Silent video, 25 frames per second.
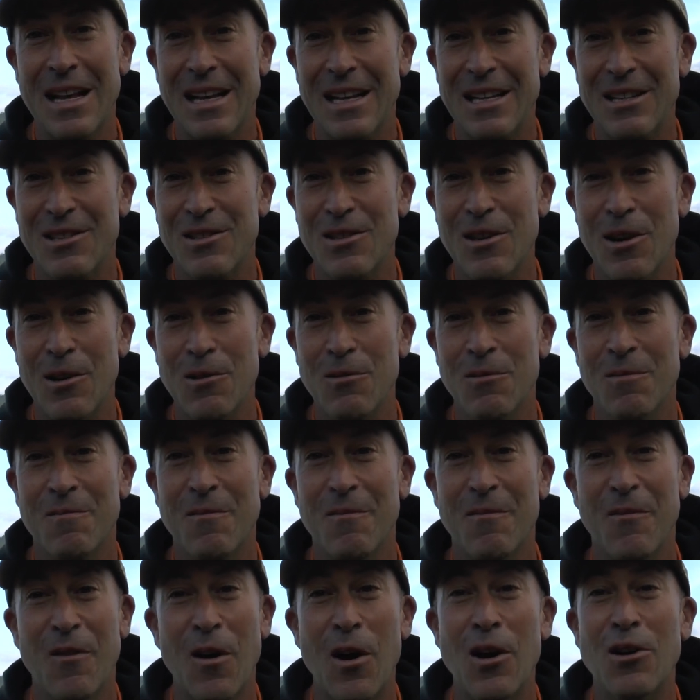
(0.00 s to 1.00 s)
this new
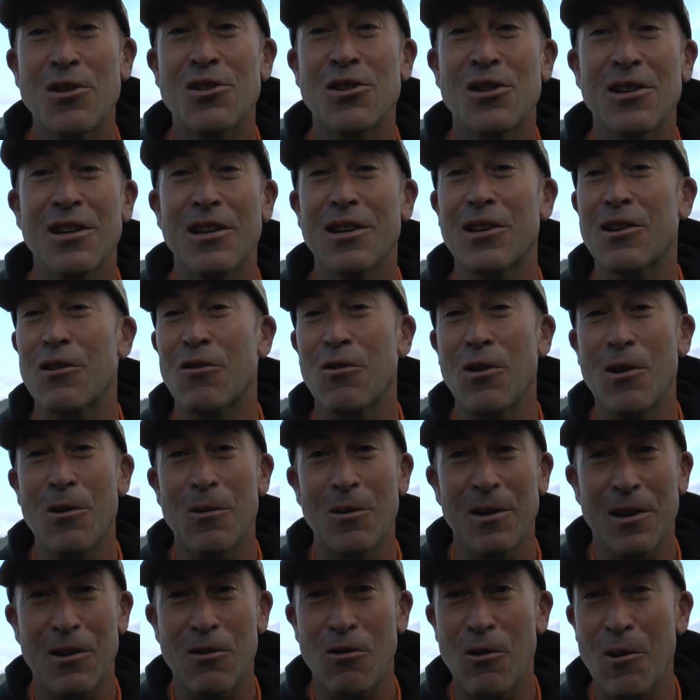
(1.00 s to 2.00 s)
version of the
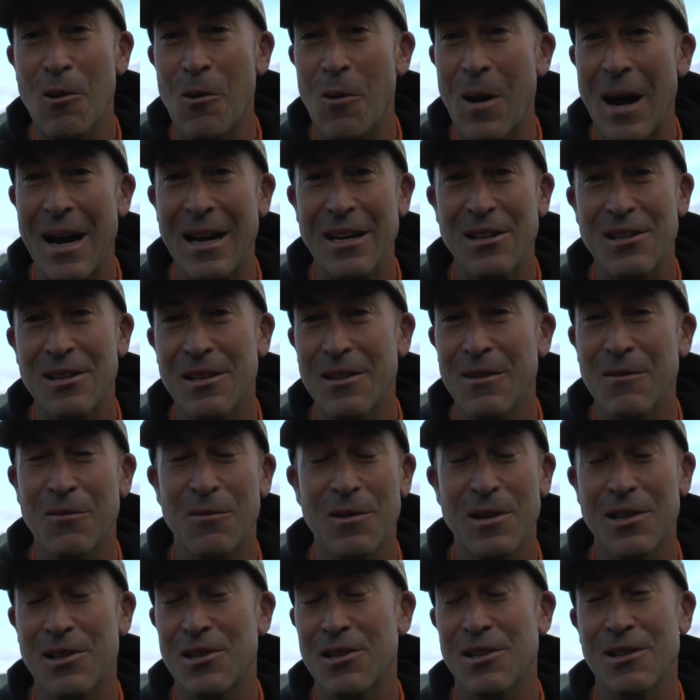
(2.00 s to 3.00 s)
Krill
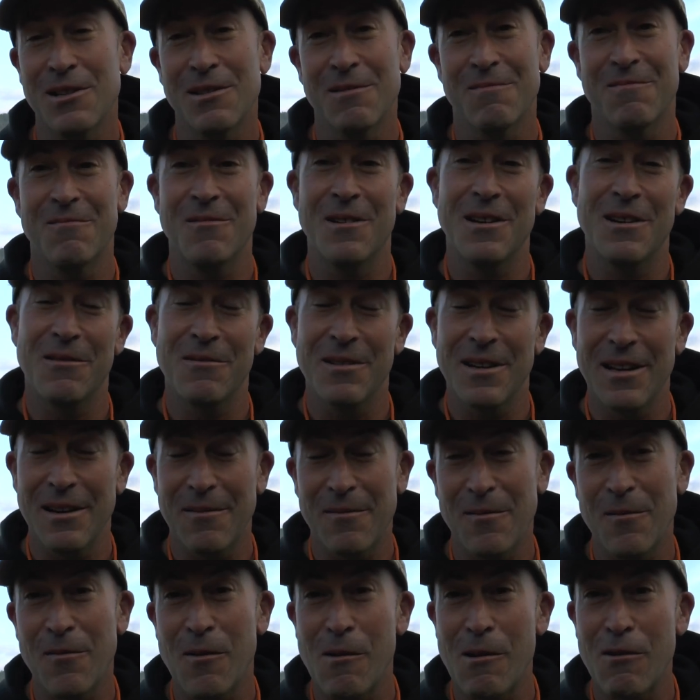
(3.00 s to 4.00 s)
Active, which is, well, yeah,
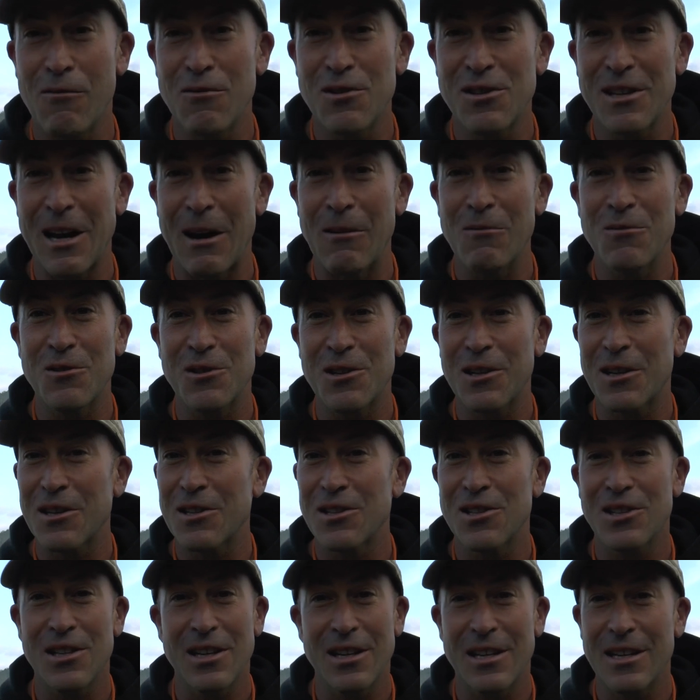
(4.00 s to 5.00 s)
for the results you
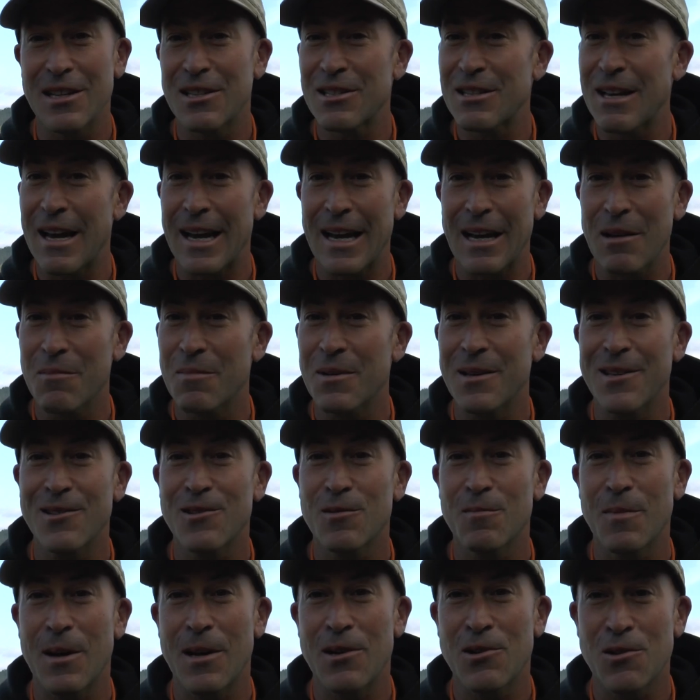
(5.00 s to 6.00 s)
can see, it's something a bit
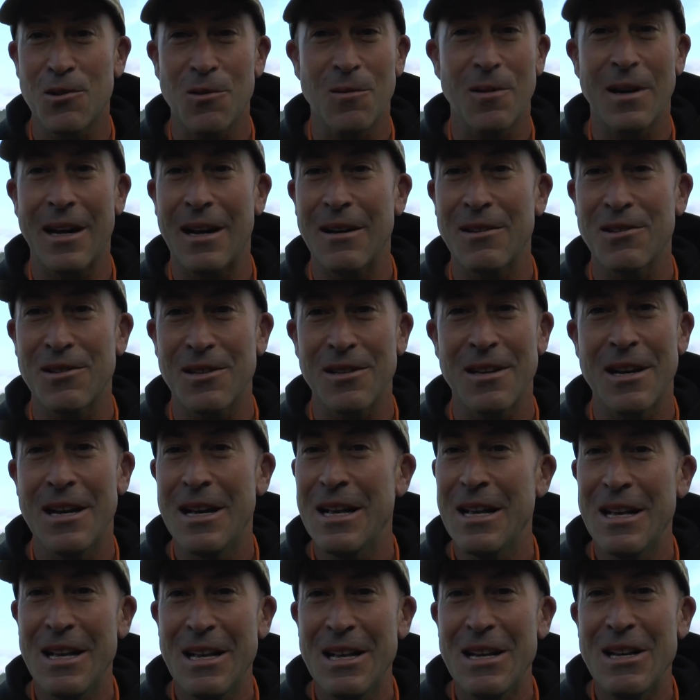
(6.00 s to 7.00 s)
special. No, it's a
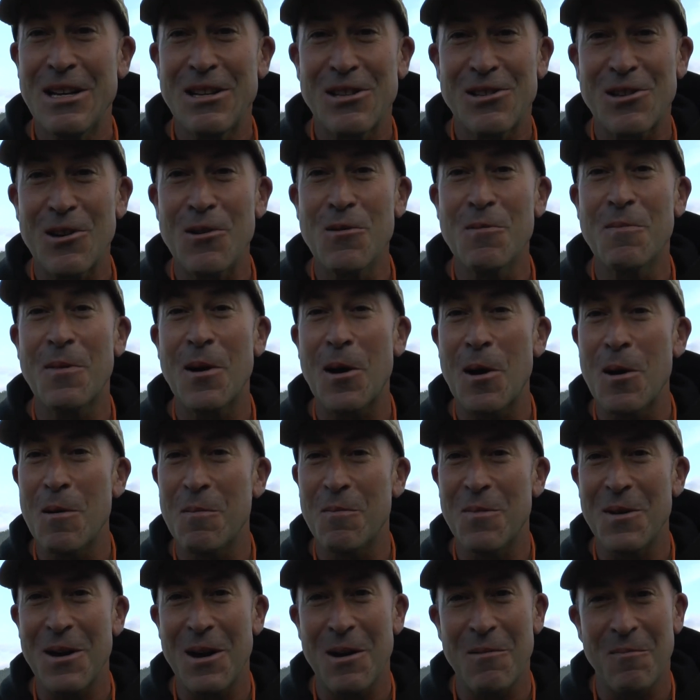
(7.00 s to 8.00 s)

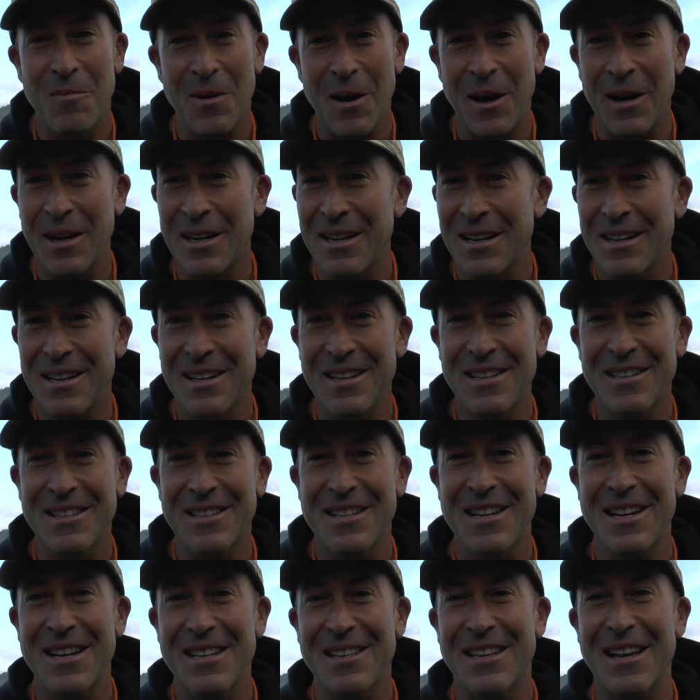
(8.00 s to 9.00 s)
superb bit of bait and
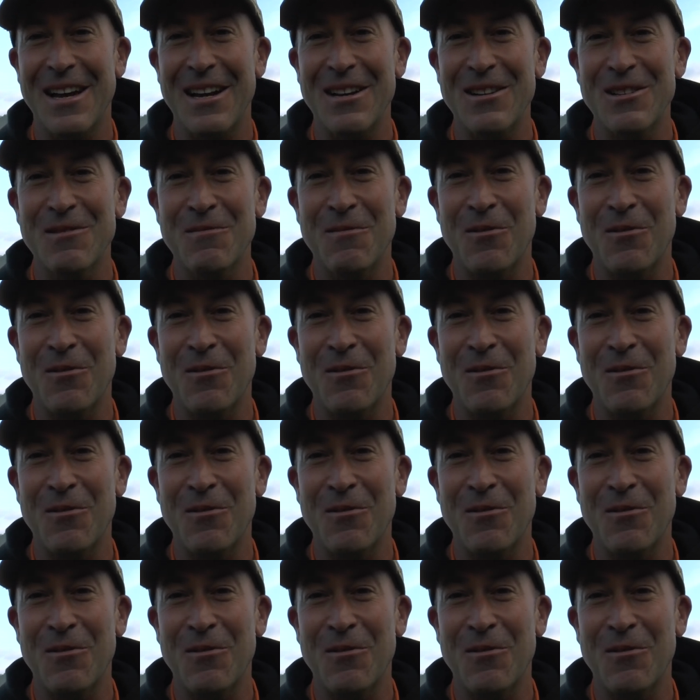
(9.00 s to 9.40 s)
it's done us